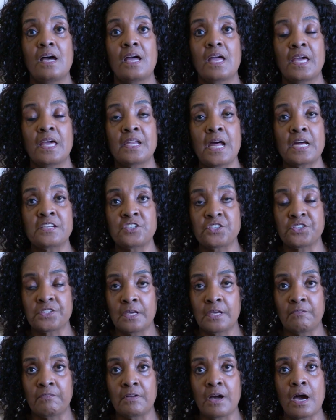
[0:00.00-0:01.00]
and I just
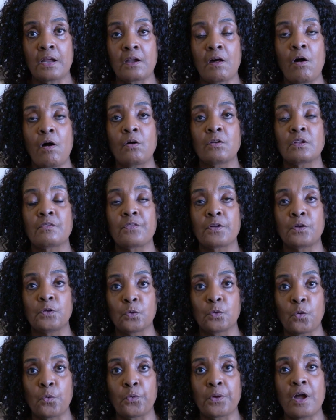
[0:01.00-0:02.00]
give God all of the
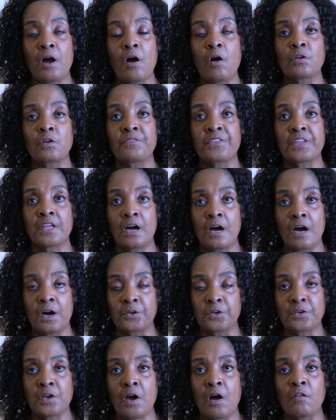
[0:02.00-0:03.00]
glory, all of the honor,
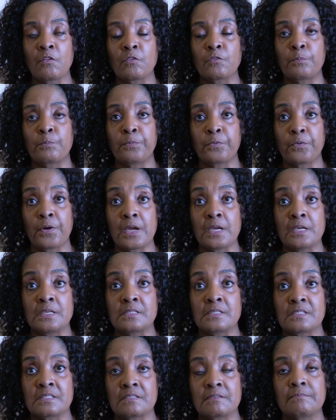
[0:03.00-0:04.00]
and all of the
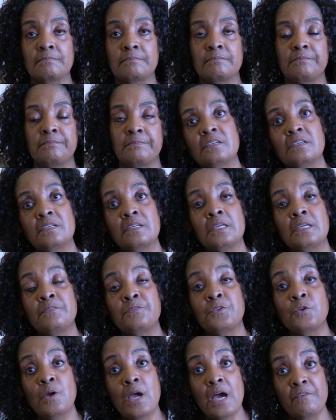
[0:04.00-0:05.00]
praise. If
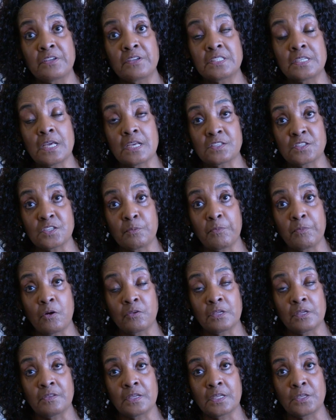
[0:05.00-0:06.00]
you have a
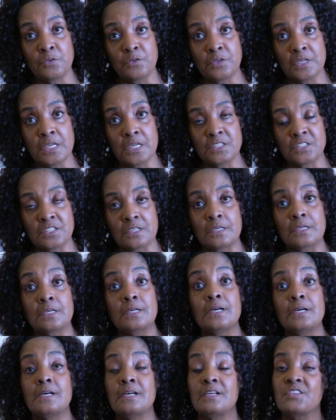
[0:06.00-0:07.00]
testimony, then you need to
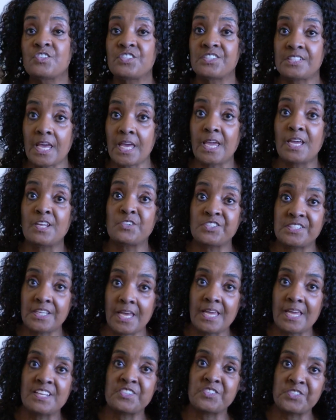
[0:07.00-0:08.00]
say it,
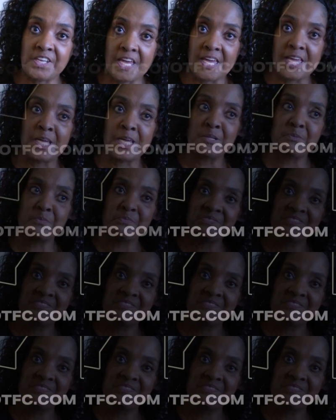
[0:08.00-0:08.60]
say it, say it.